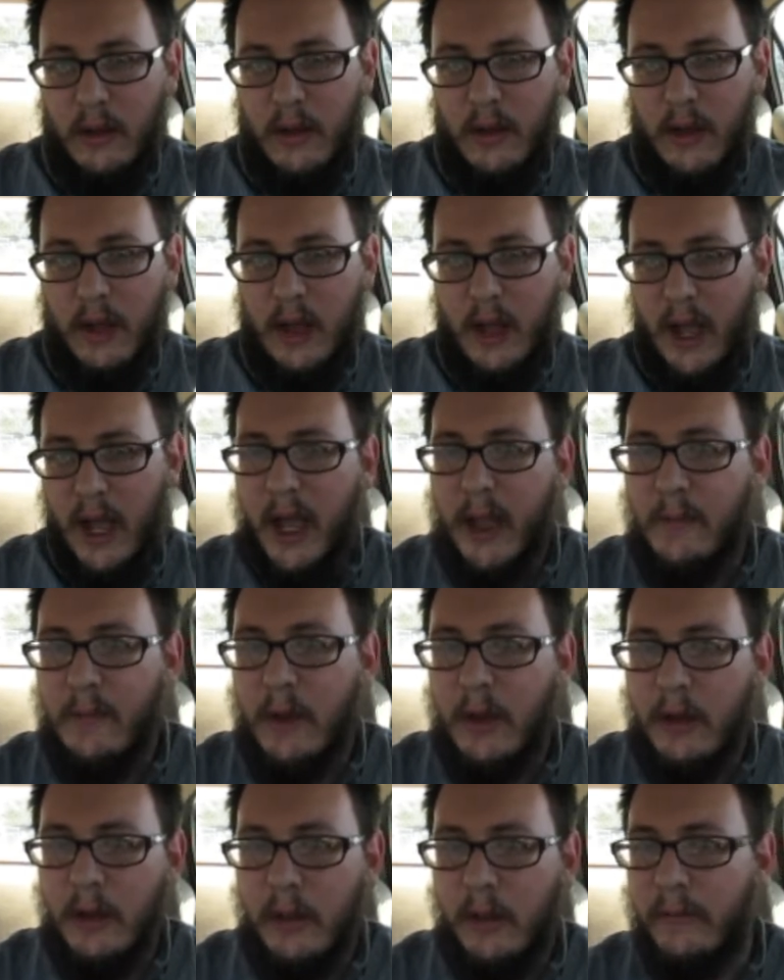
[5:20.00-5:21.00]
high
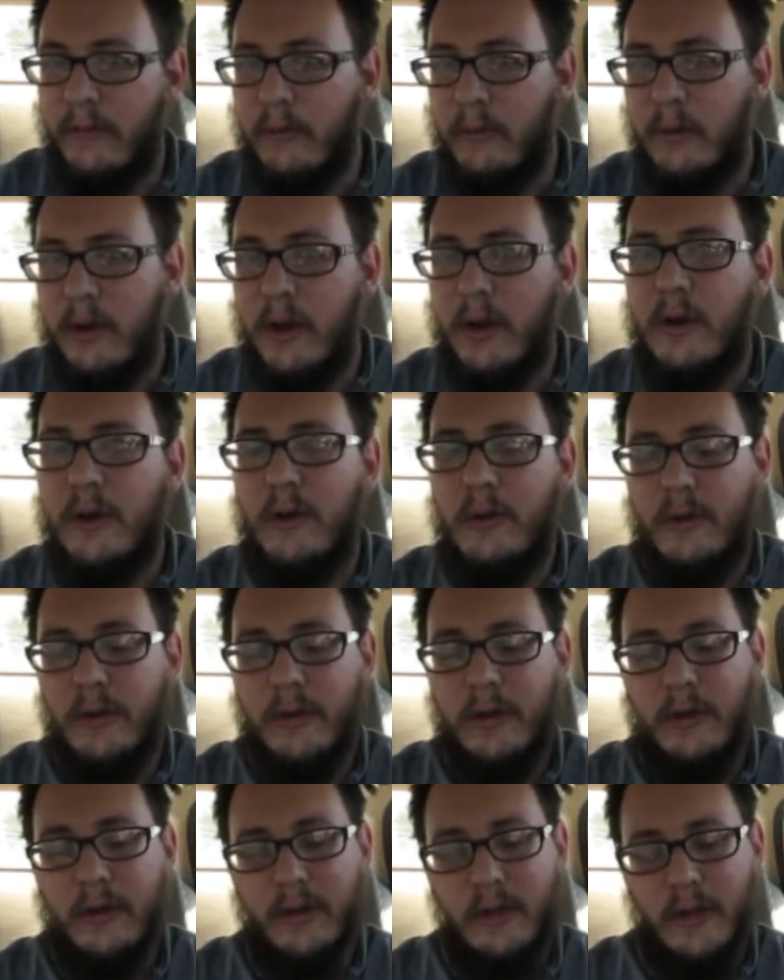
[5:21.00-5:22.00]
middle of the road,
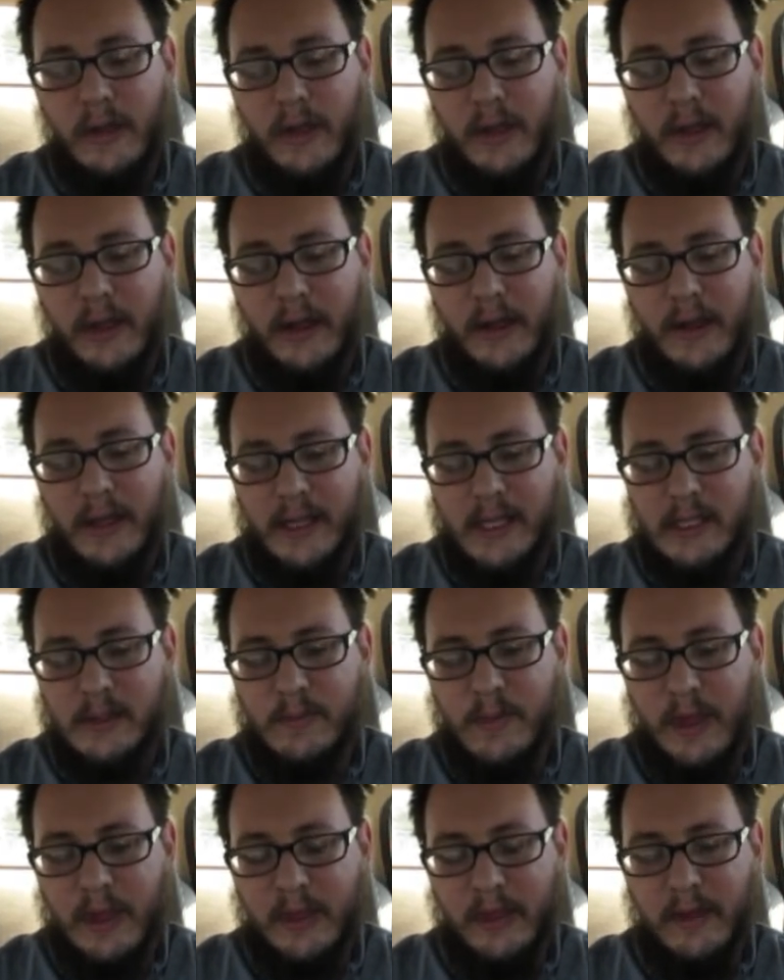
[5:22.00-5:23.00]
and his
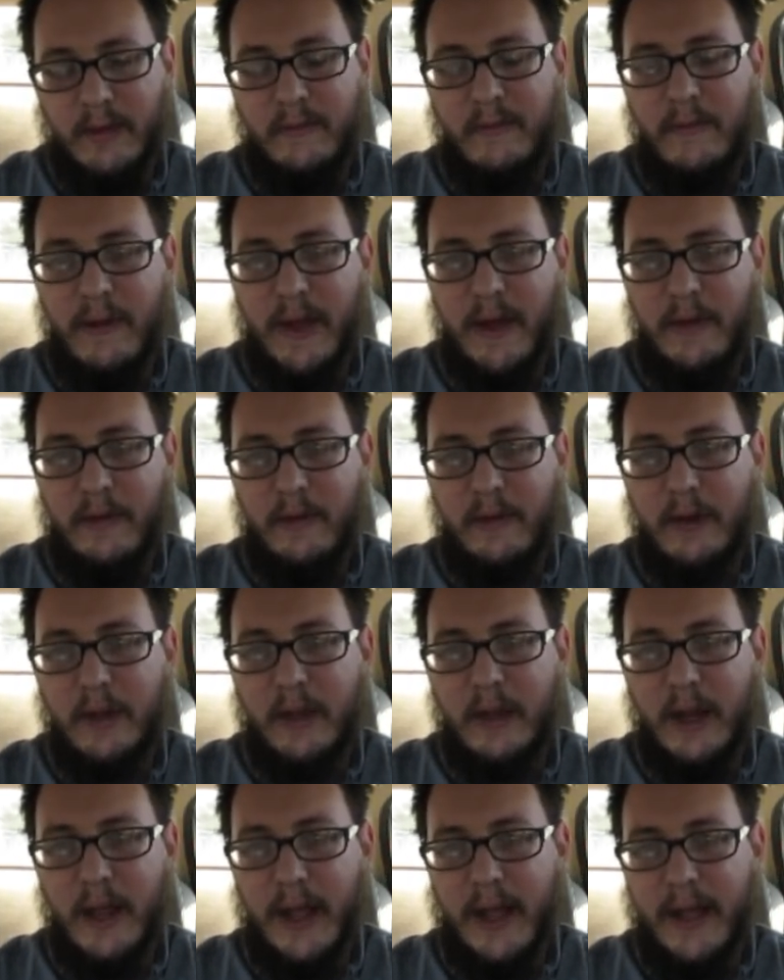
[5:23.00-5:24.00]
method found
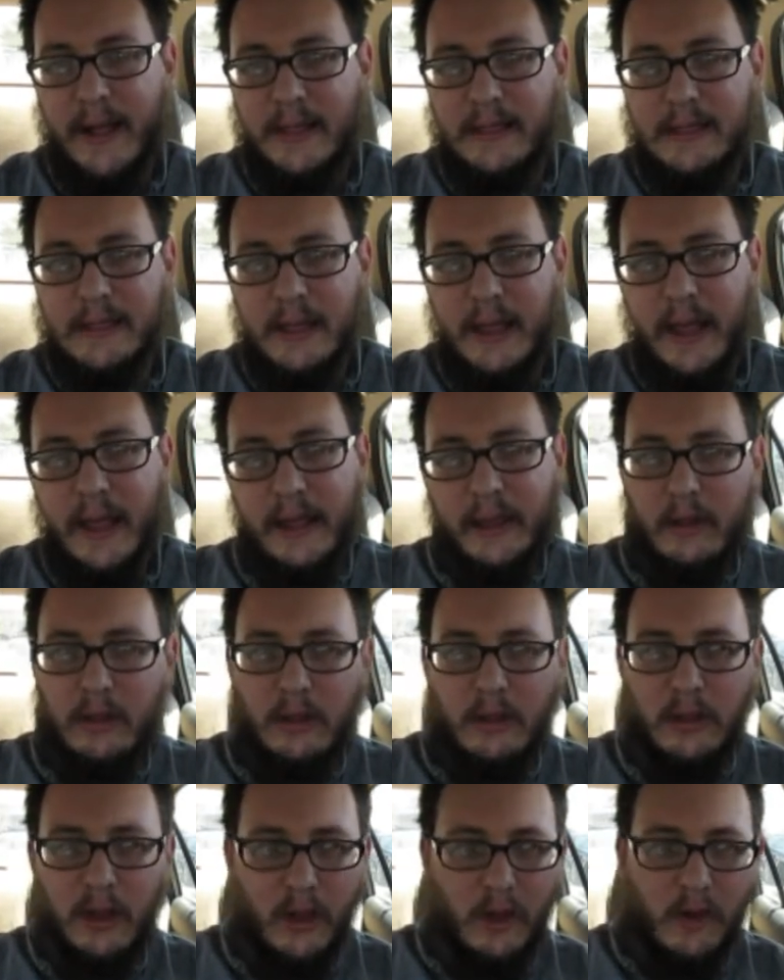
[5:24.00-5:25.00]
it as
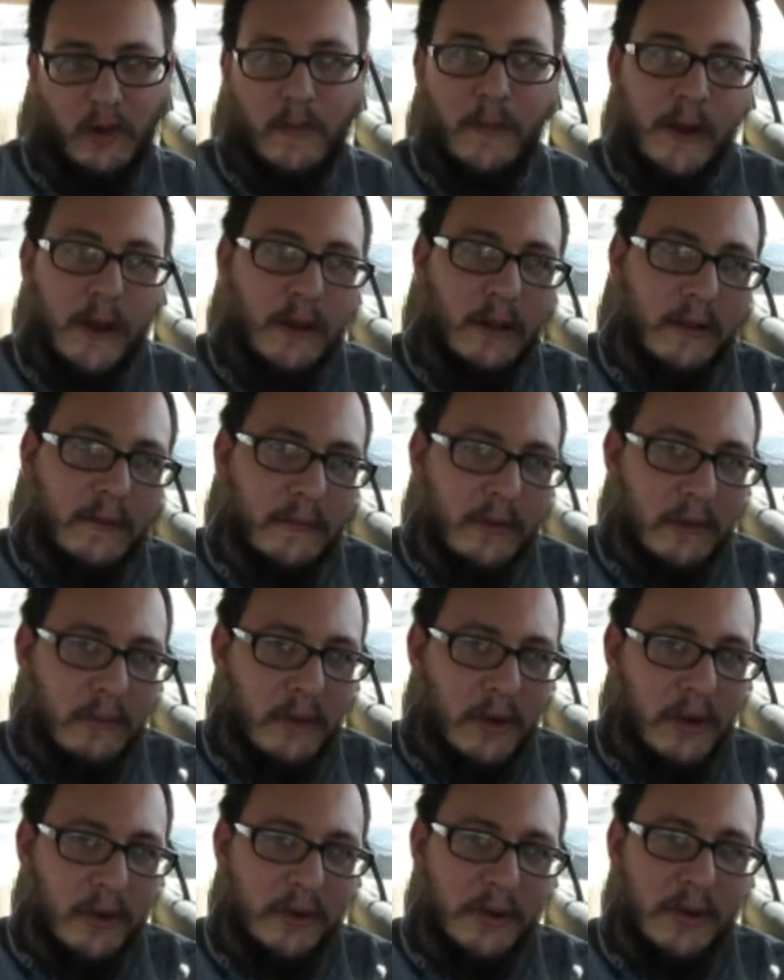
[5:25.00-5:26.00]
low middle of the
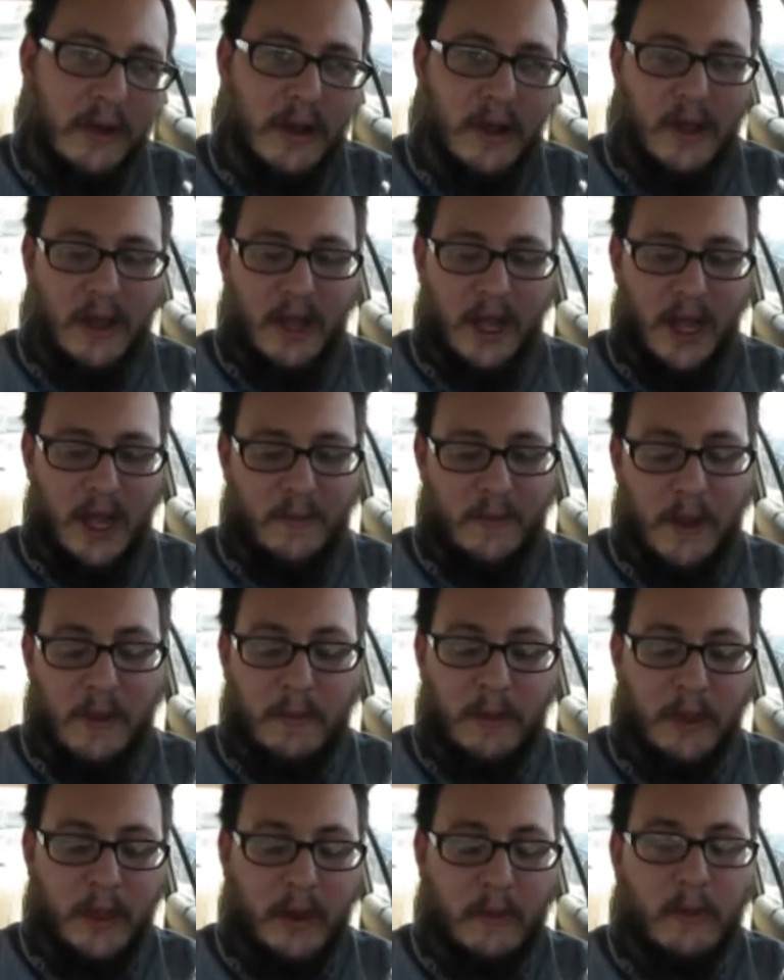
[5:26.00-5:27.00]
road, I might
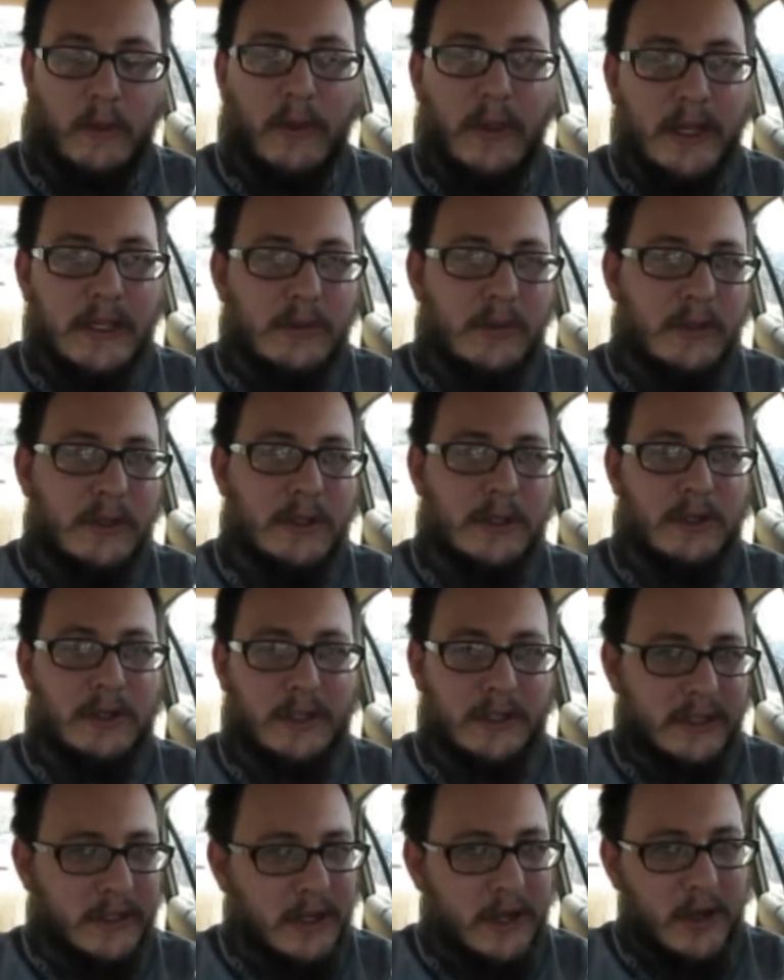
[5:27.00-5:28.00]
be like, well, this one's
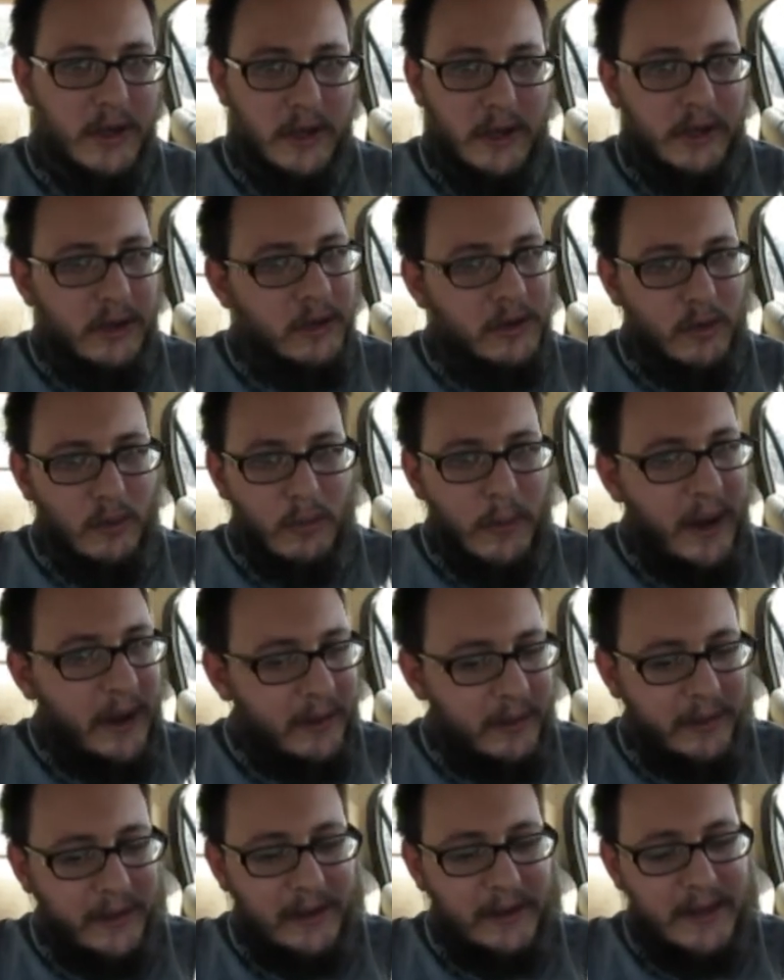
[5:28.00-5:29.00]
just
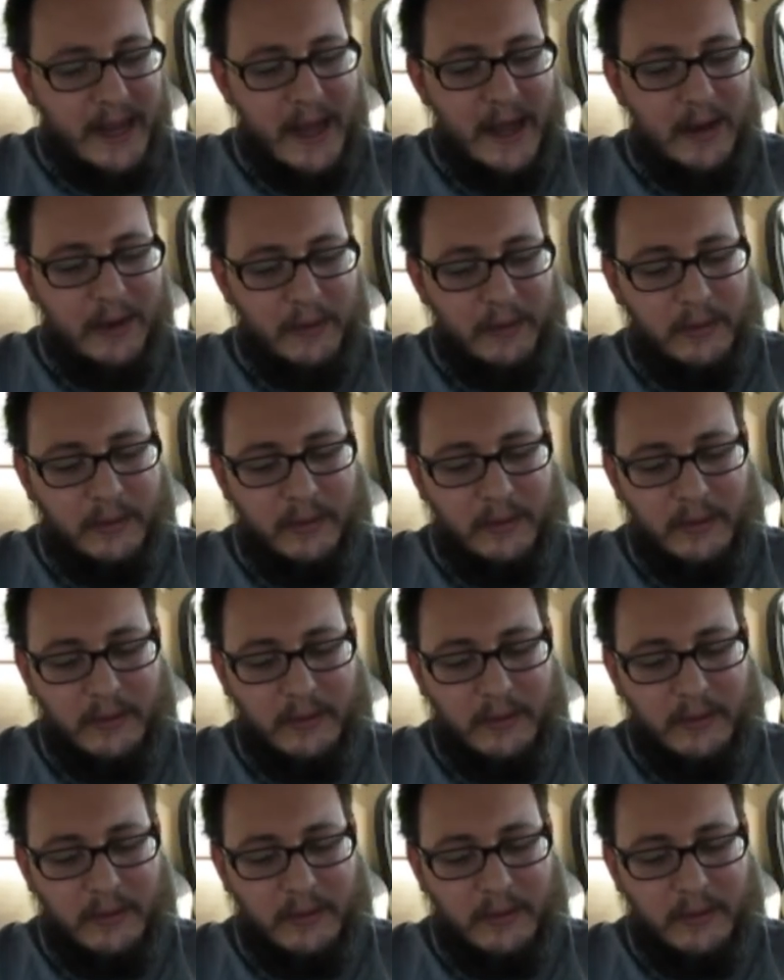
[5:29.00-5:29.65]
directly down